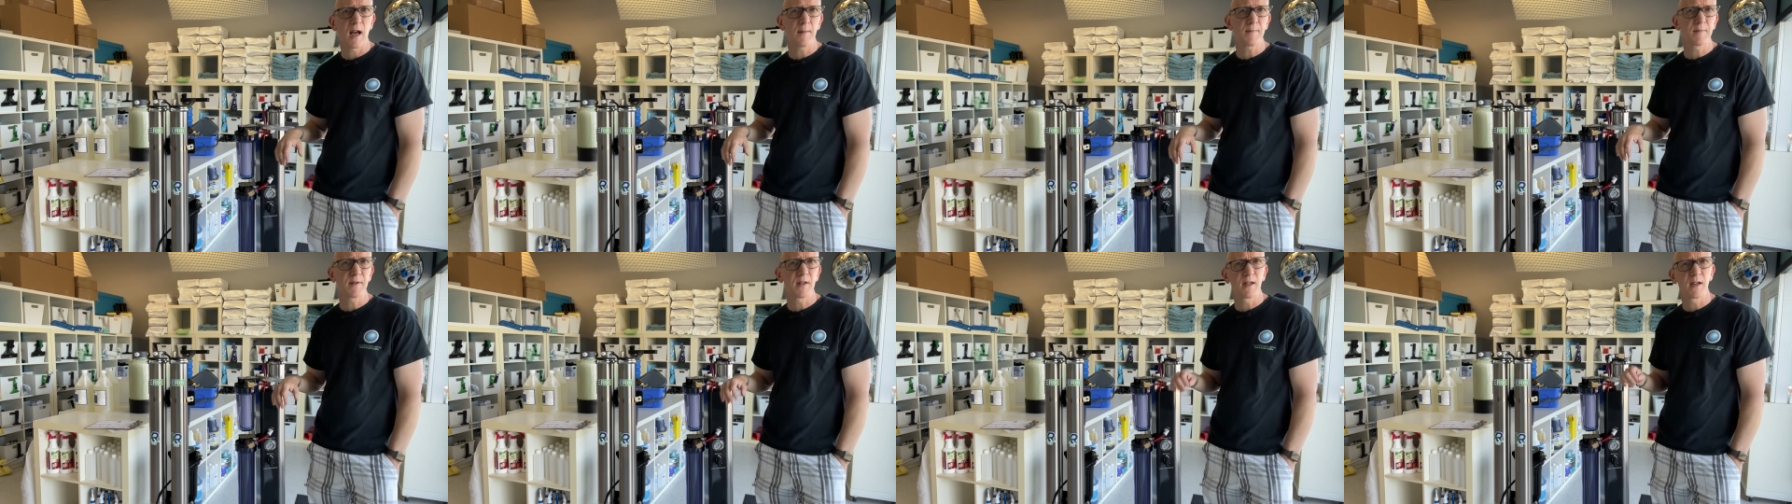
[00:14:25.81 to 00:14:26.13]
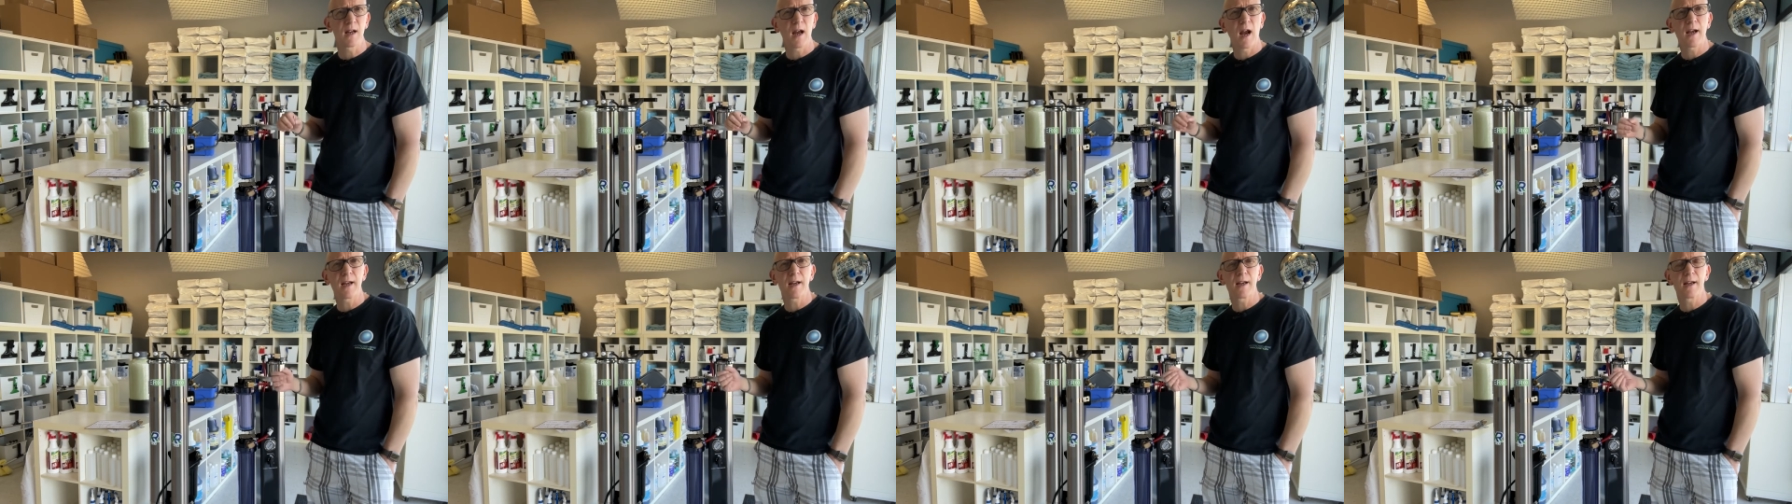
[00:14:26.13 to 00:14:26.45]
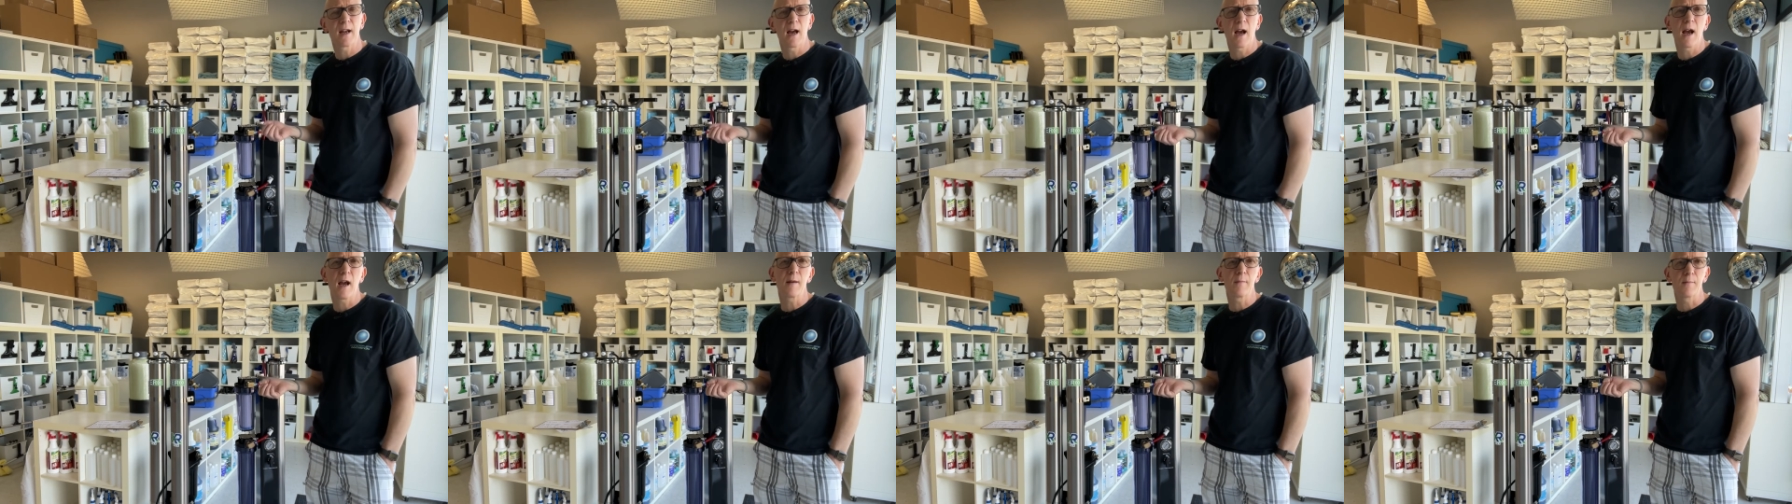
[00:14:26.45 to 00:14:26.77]
up to
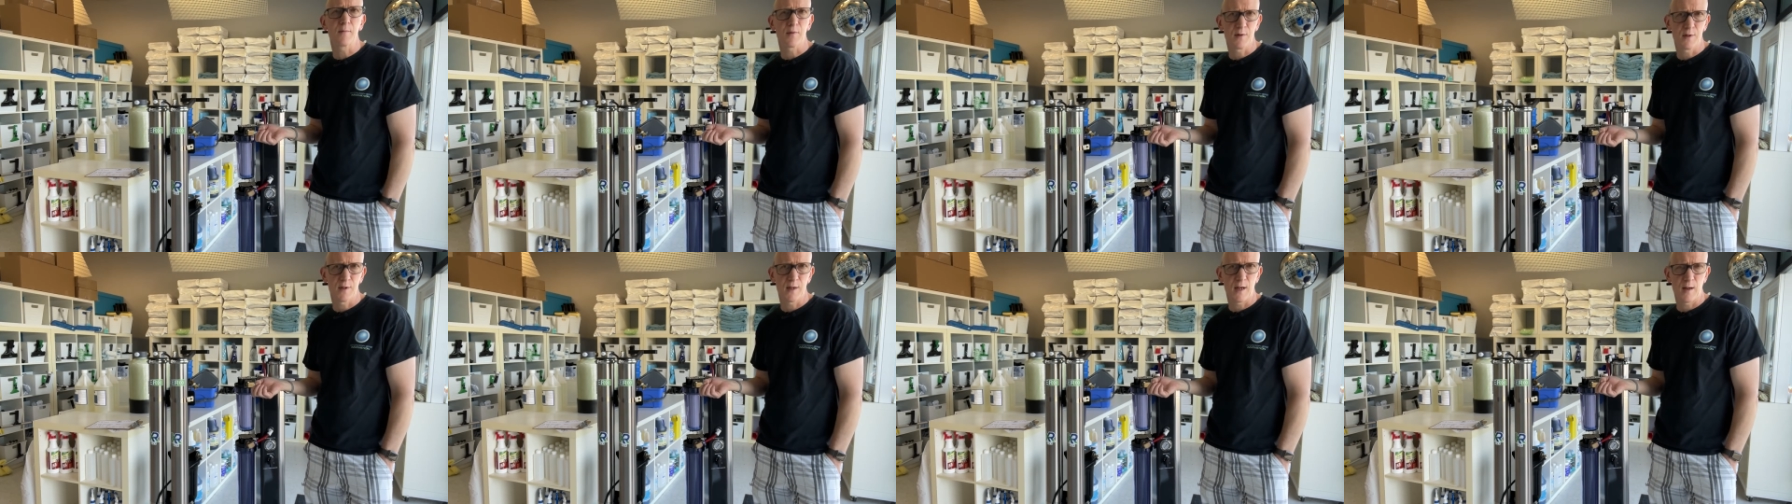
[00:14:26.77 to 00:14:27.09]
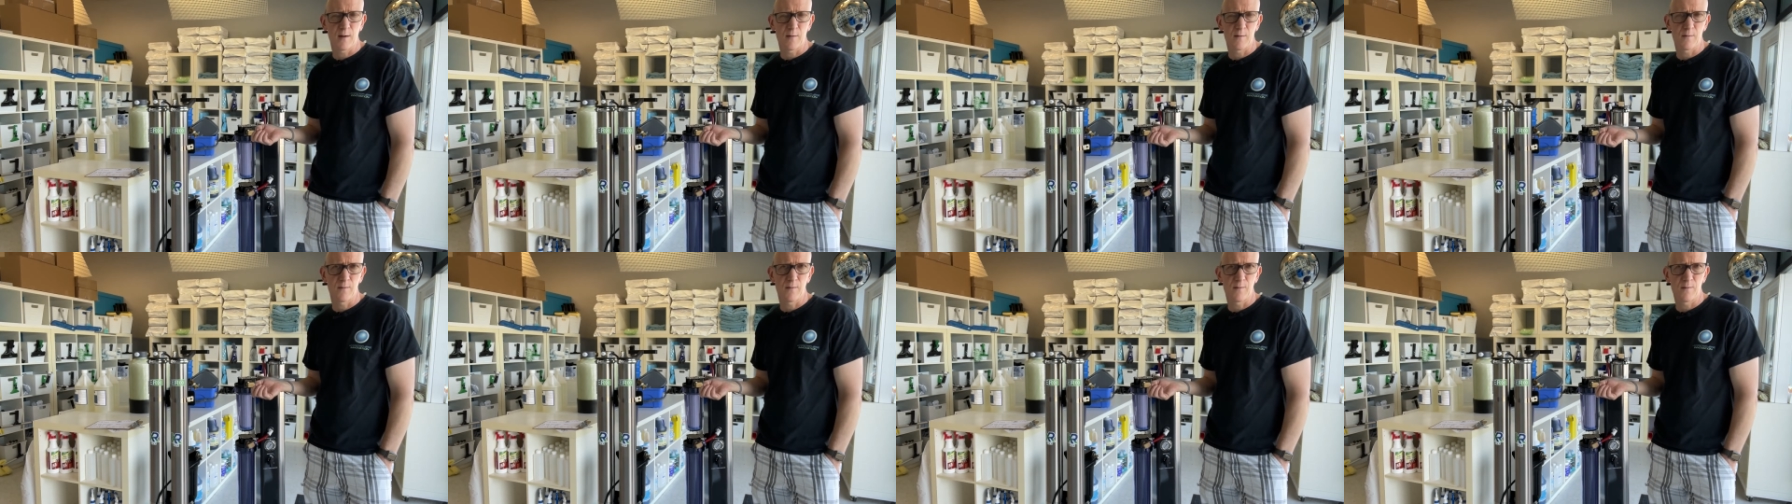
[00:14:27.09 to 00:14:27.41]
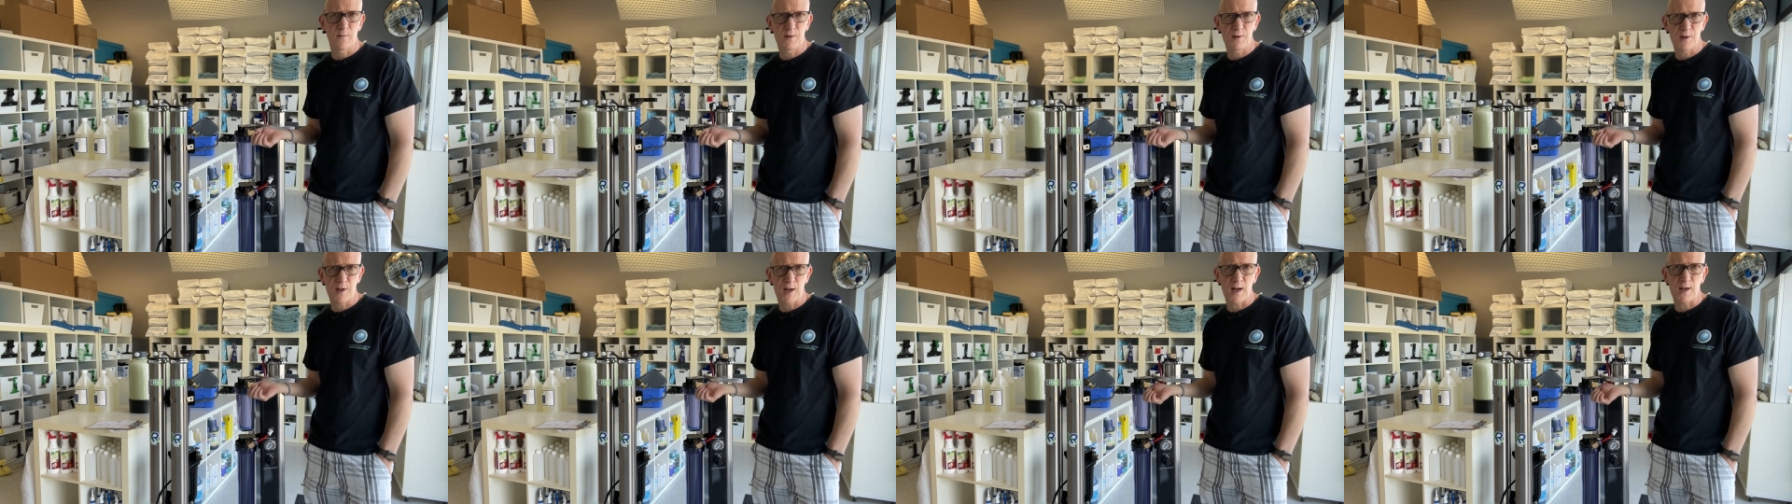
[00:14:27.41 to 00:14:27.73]
99%
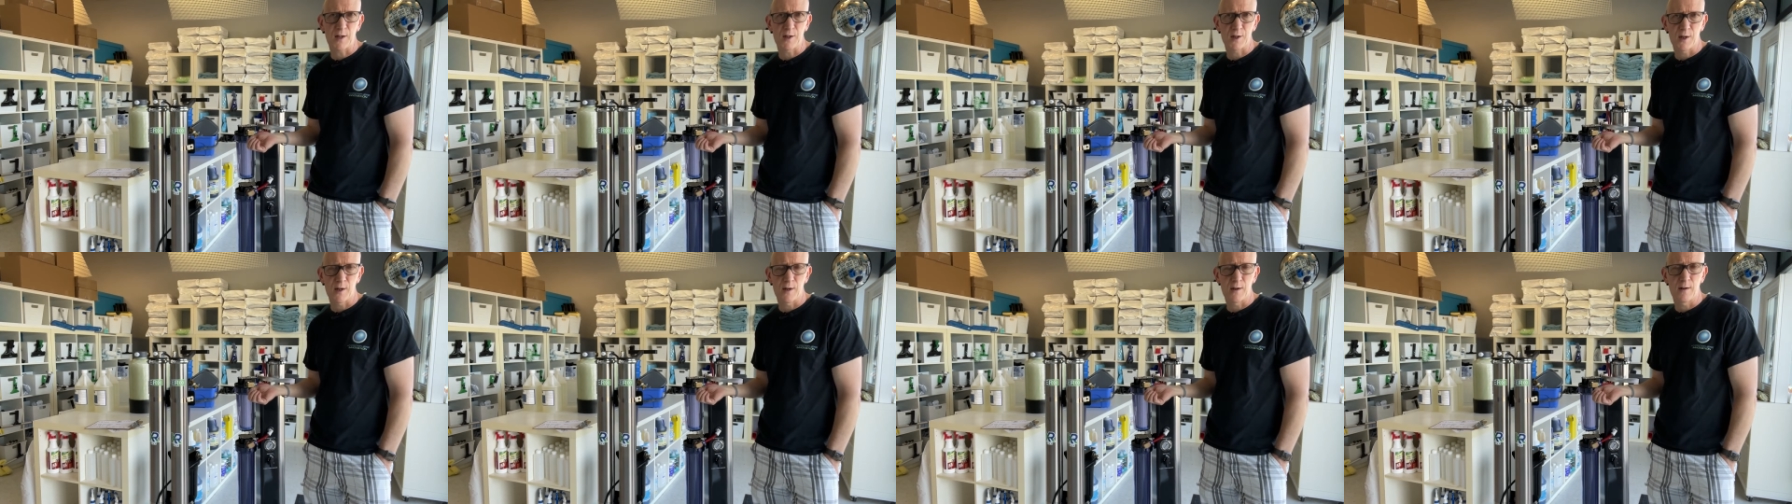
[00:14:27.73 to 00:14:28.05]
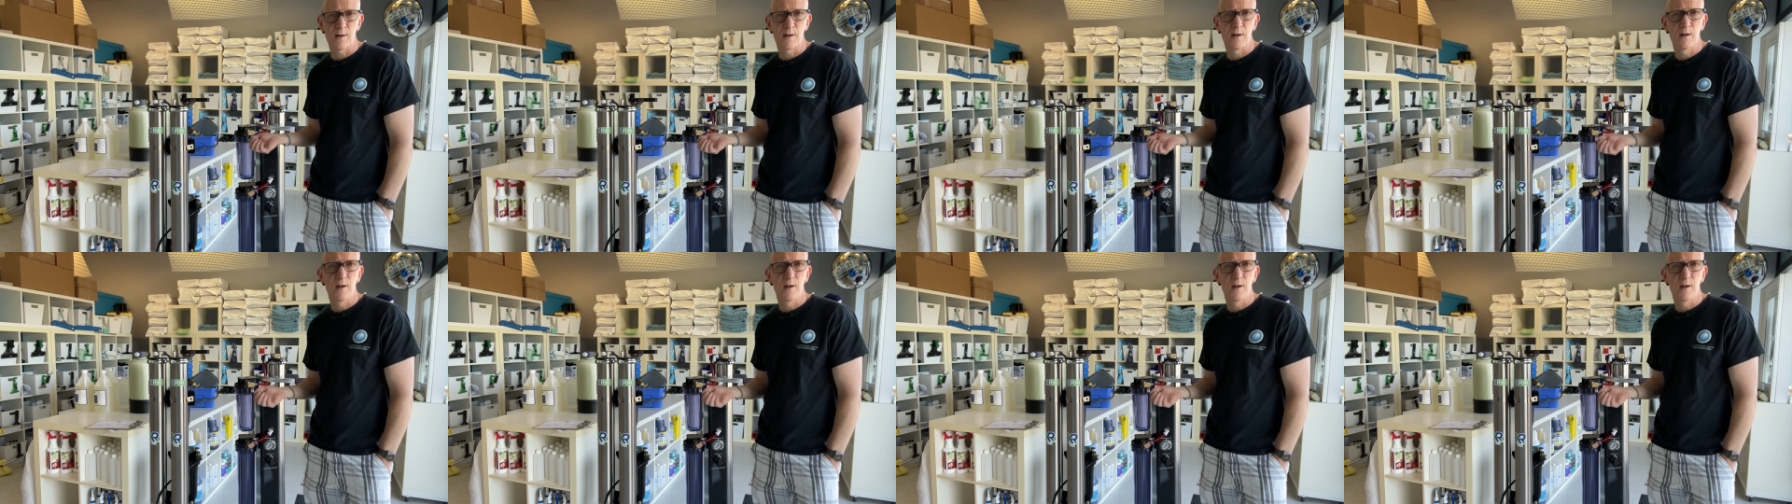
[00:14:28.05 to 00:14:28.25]
rejection.